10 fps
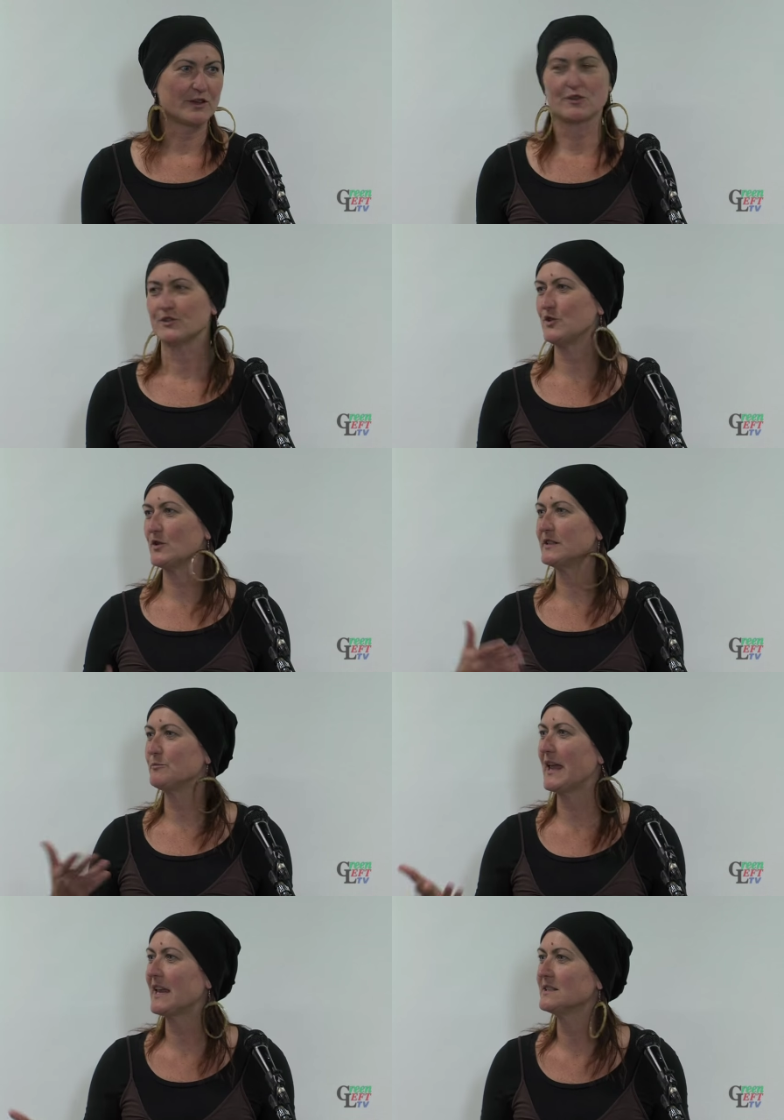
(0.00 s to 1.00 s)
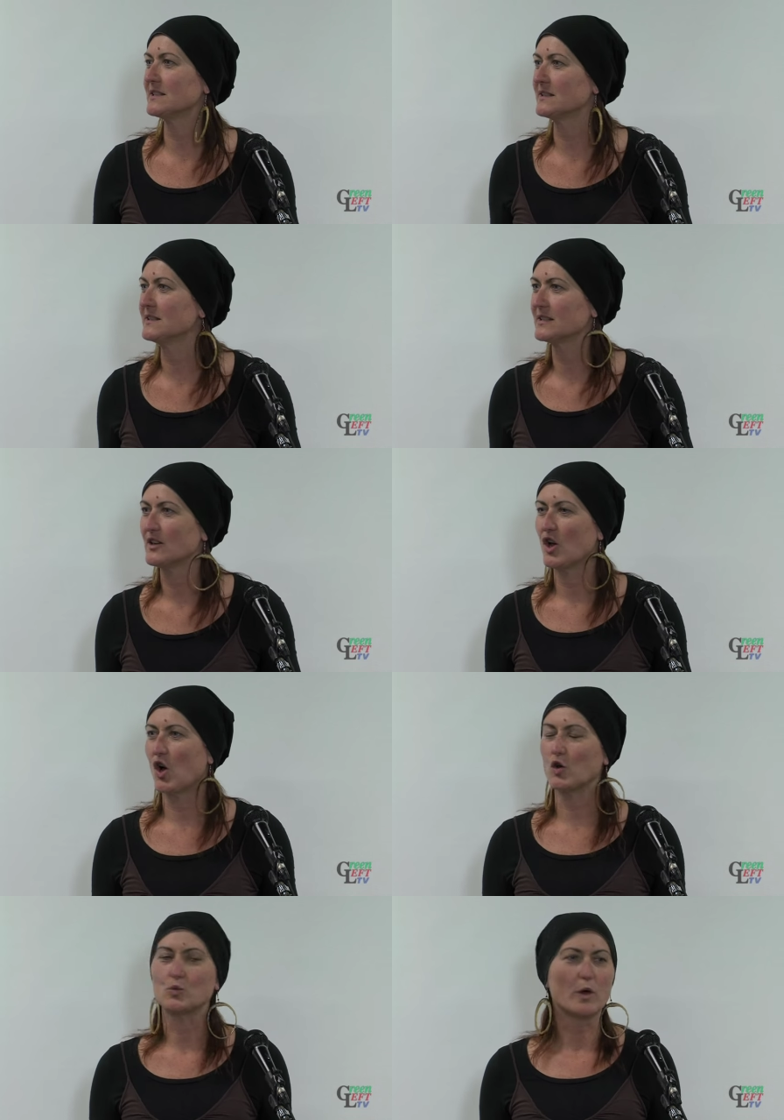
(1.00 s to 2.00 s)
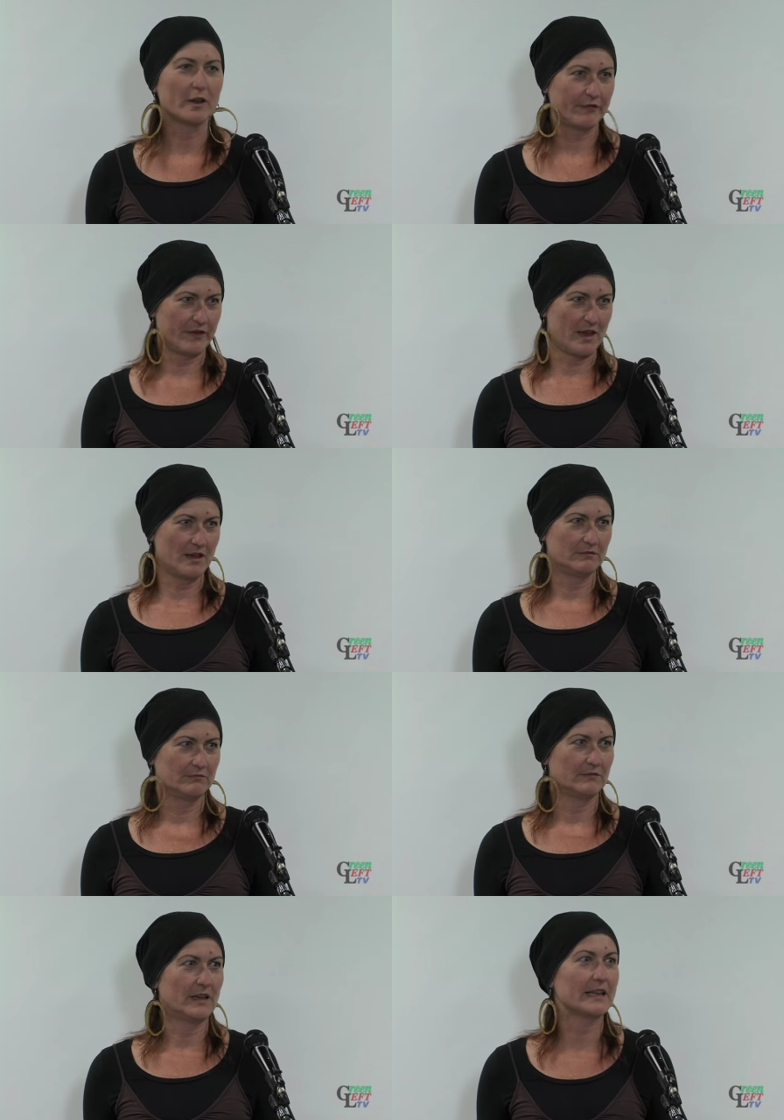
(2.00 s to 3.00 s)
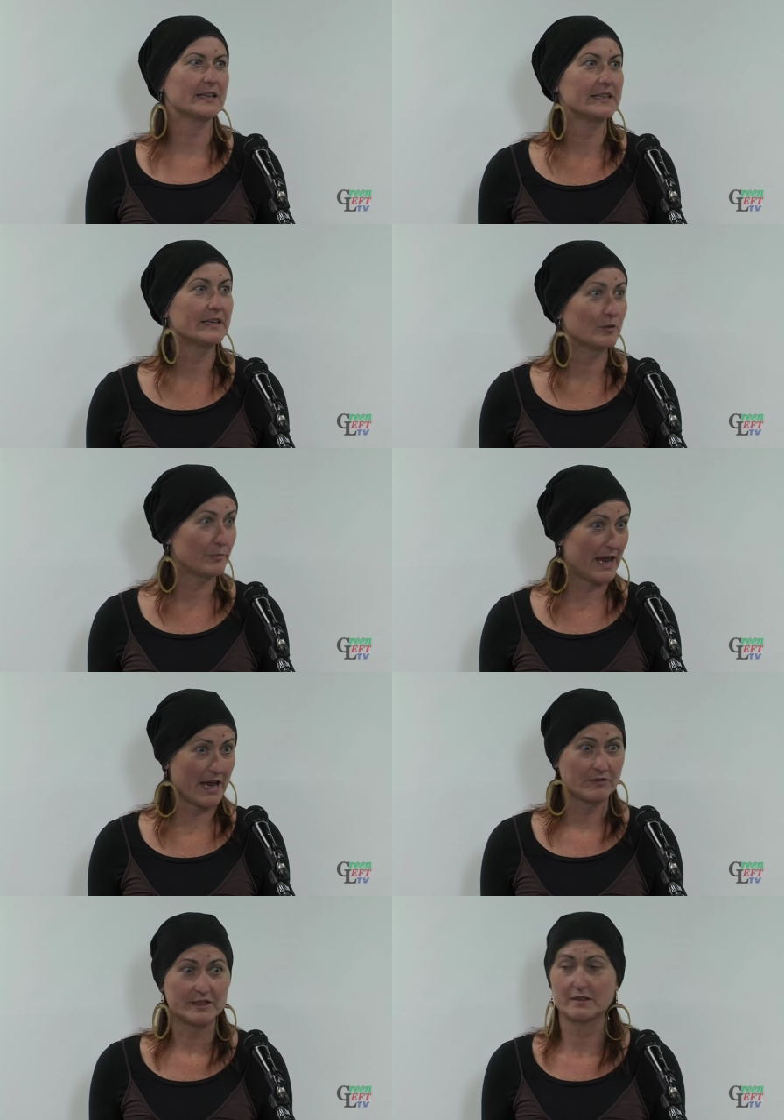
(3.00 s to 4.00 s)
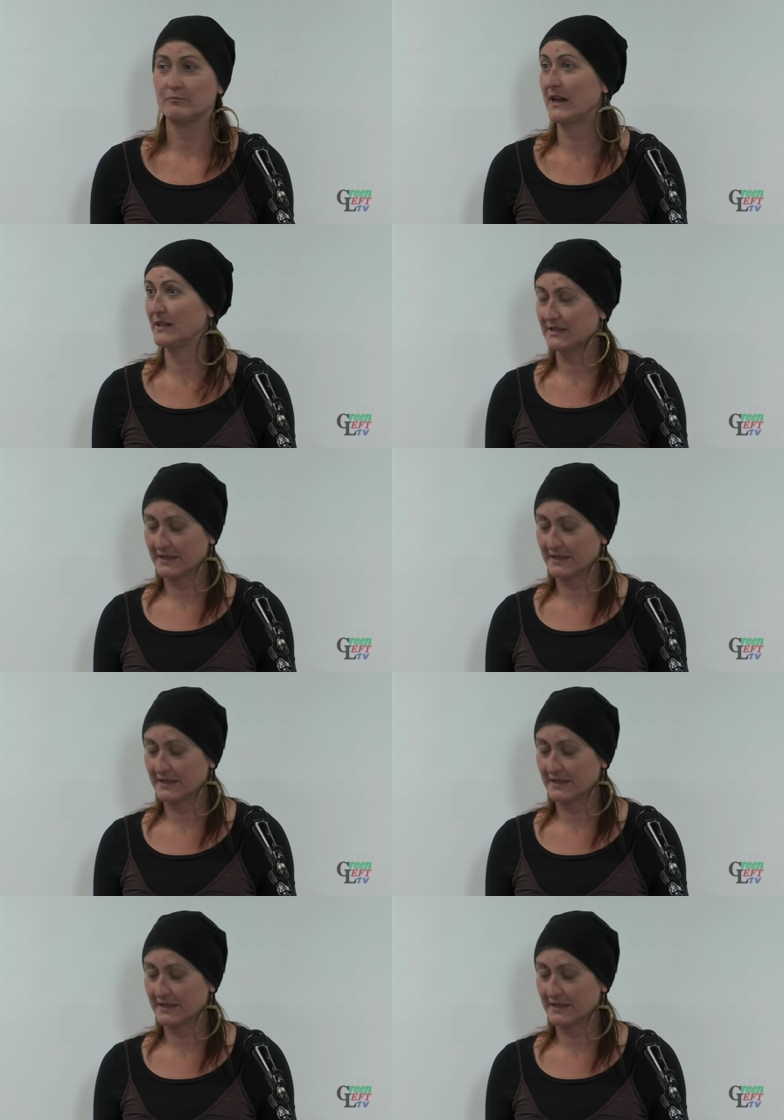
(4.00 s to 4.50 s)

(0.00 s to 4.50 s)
because you're dependent on welfare, like a single parent and mainly